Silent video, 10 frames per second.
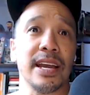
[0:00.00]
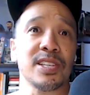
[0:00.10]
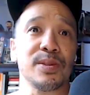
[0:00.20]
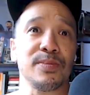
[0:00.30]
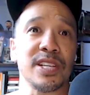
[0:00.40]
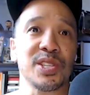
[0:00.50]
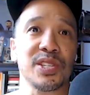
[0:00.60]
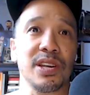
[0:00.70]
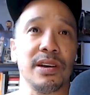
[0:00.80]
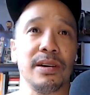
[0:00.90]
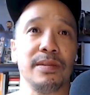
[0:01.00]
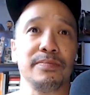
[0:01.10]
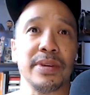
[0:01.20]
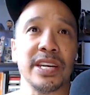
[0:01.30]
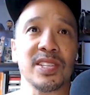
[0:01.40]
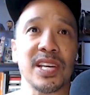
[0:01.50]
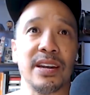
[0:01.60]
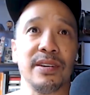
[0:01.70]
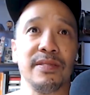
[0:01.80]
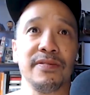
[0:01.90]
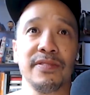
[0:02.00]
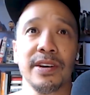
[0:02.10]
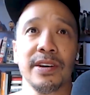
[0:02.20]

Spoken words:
some nice minutes out of,